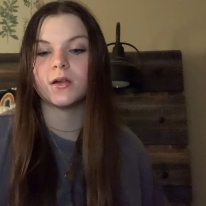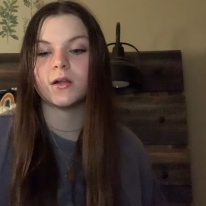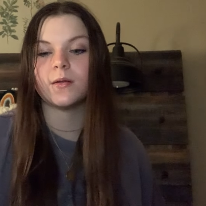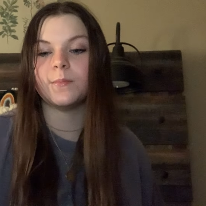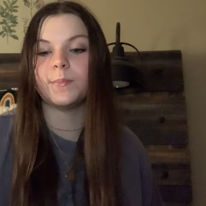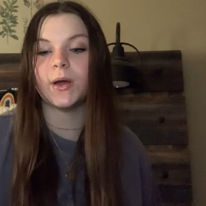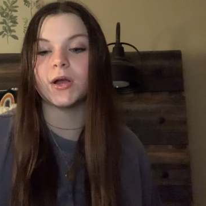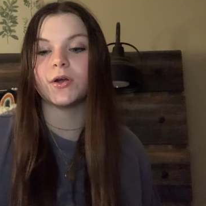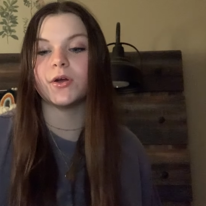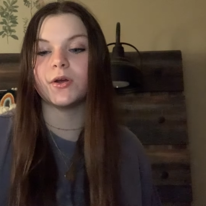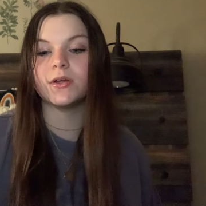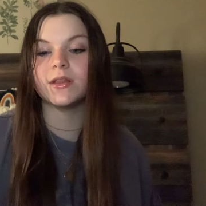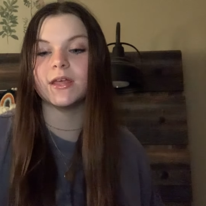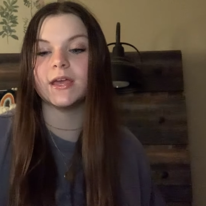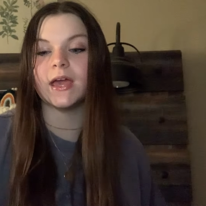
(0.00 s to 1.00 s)
but
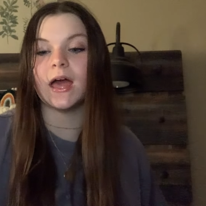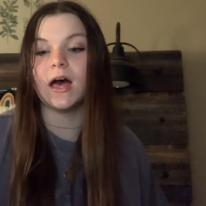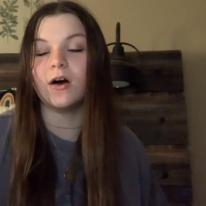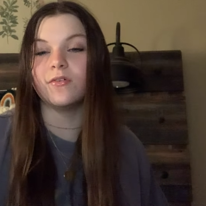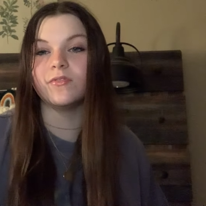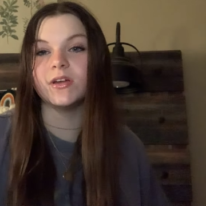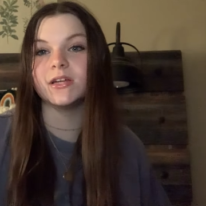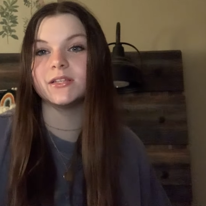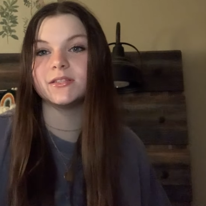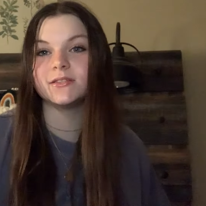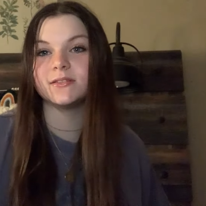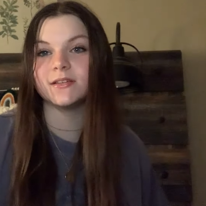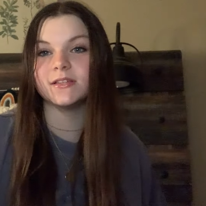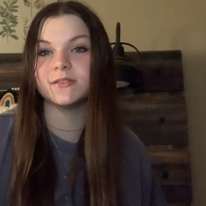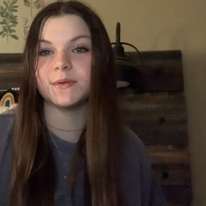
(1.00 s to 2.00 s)
currently
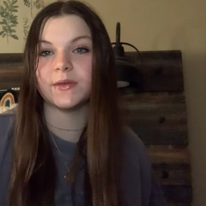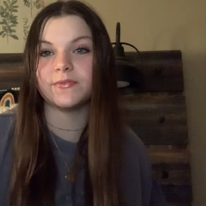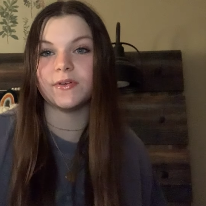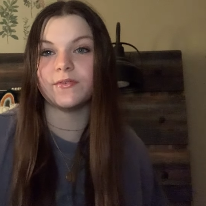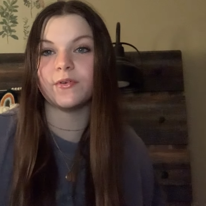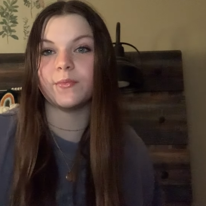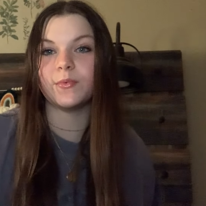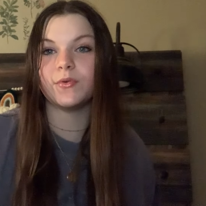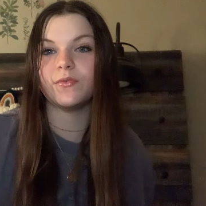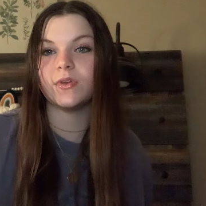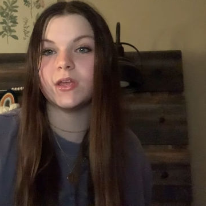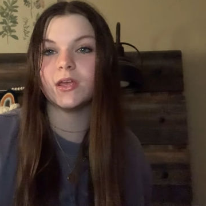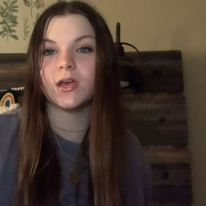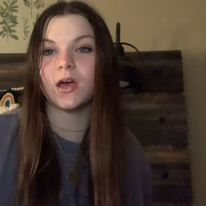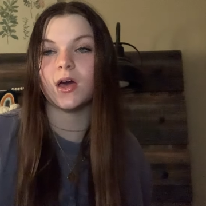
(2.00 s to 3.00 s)
Elvis is my favorite
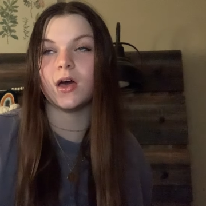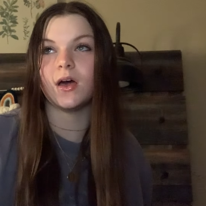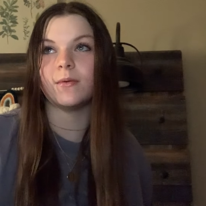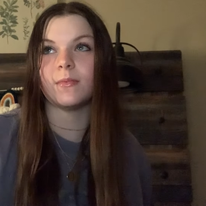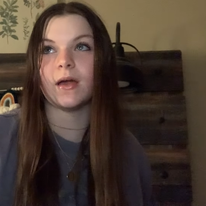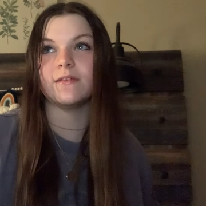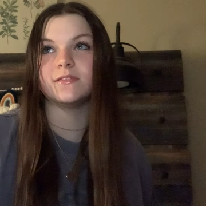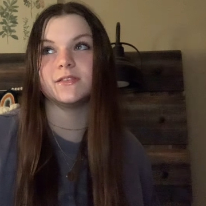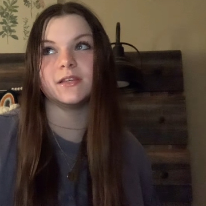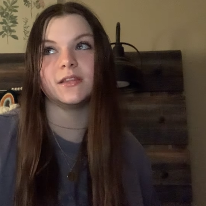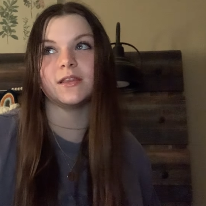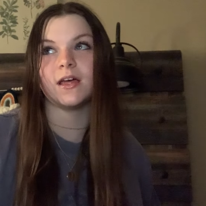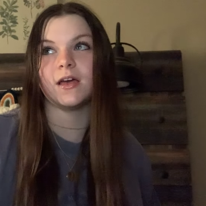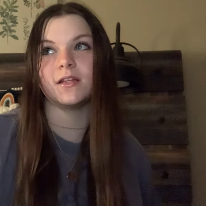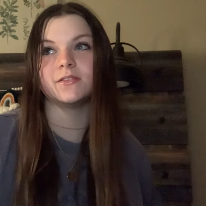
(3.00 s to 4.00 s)
movie. I've seen
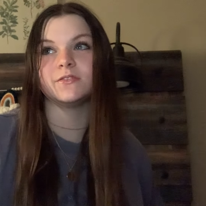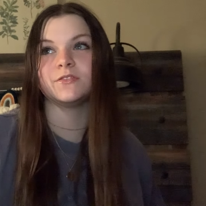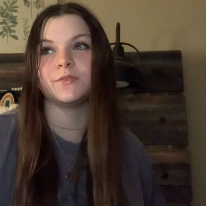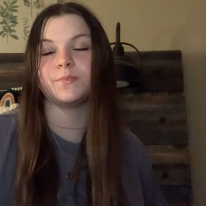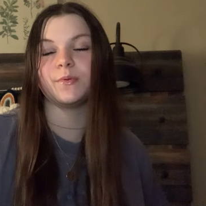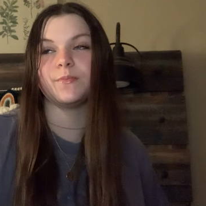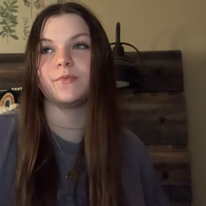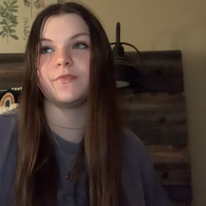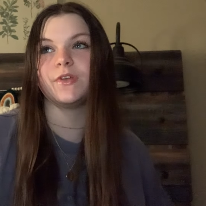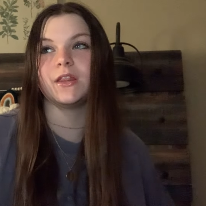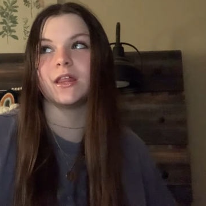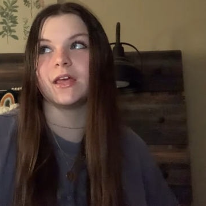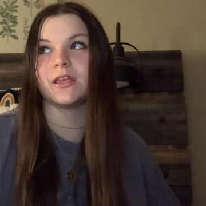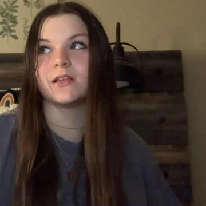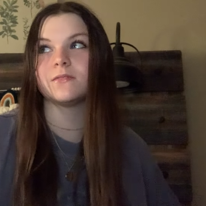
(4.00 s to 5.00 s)
that stupid movie
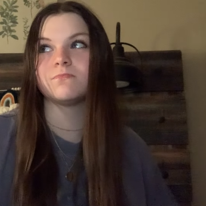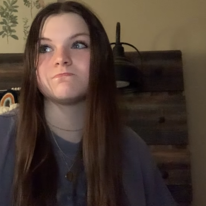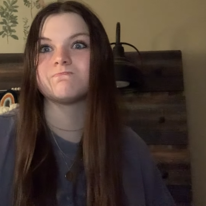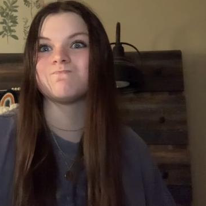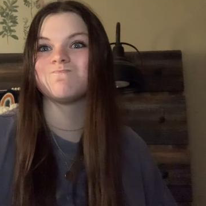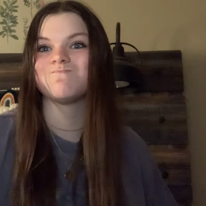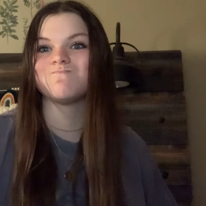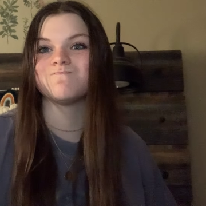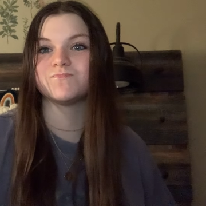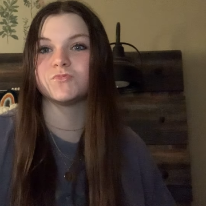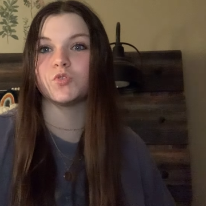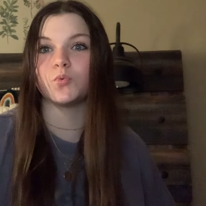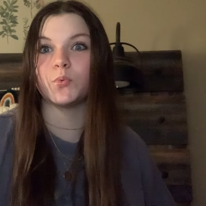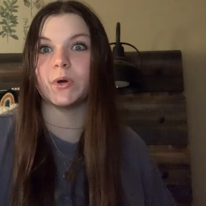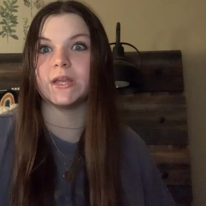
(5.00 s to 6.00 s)
like
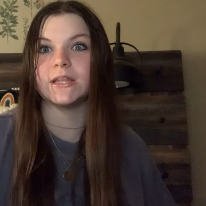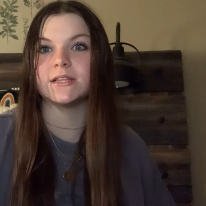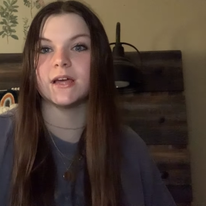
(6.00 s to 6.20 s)
20